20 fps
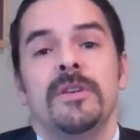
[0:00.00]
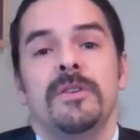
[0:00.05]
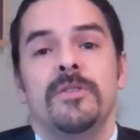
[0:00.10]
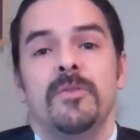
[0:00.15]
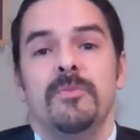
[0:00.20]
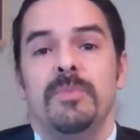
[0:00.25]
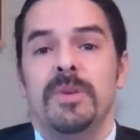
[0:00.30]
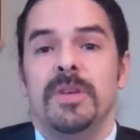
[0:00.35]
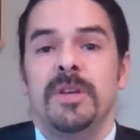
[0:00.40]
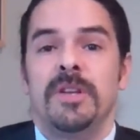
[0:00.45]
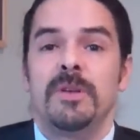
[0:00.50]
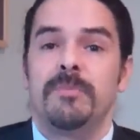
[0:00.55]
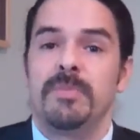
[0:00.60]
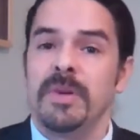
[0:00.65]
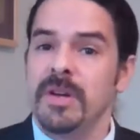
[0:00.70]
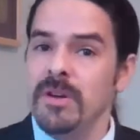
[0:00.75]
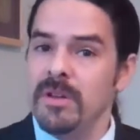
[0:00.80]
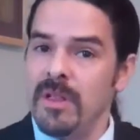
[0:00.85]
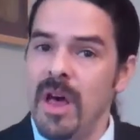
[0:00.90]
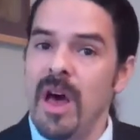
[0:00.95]
to be in a
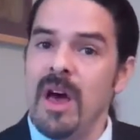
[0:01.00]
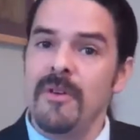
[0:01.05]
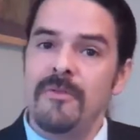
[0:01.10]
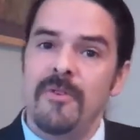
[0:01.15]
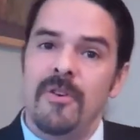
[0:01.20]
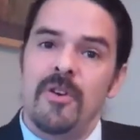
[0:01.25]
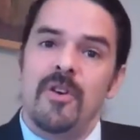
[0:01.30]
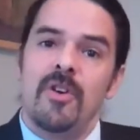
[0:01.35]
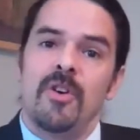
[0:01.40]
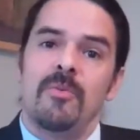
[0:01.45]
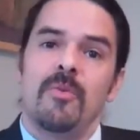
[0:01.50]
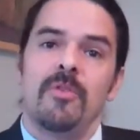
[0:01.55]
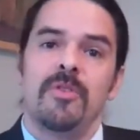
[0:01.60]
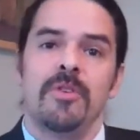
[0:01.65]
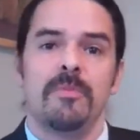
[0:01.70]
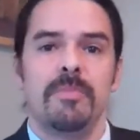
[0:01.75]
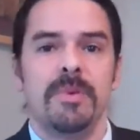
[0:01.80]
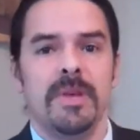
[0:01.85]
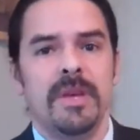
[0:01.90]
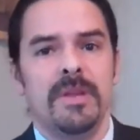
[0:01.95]
bigger law firm, or
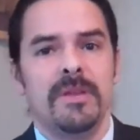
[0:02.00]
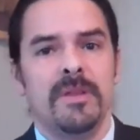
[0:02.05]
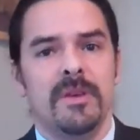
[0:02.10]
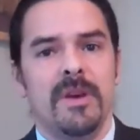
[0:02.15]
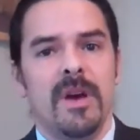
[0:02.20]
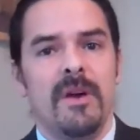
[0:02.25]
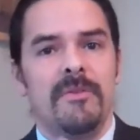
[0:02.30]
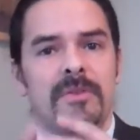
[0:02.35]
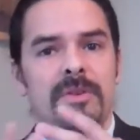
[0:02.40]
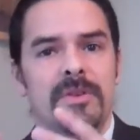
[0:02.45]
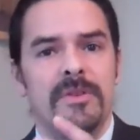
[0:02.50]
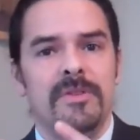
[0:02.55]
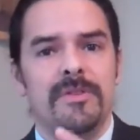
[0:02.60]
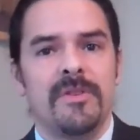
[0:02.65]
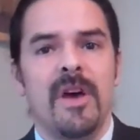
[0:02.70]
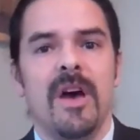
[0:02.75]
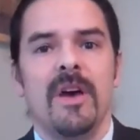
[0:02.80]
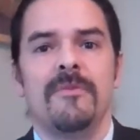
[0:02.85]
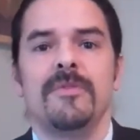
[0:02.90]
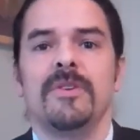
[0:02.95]
to be in the governor's
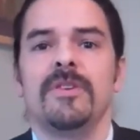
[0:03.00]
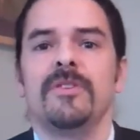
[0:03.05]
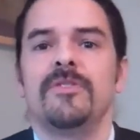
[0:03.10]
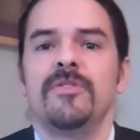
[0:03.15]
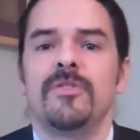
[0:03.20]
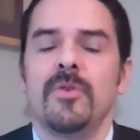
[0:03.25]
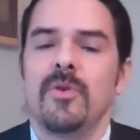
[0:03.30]
office,